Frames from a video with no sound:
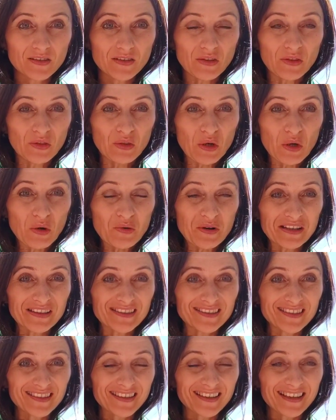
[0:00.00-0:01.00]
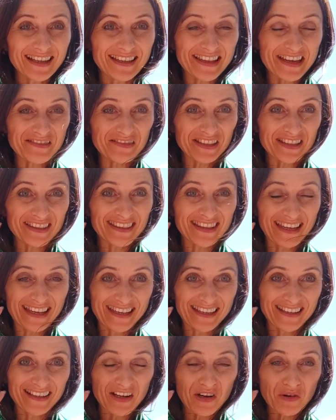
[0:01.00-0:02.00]
no one can ever take
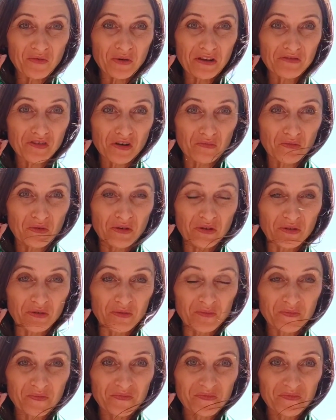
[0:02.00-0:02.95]
away from you,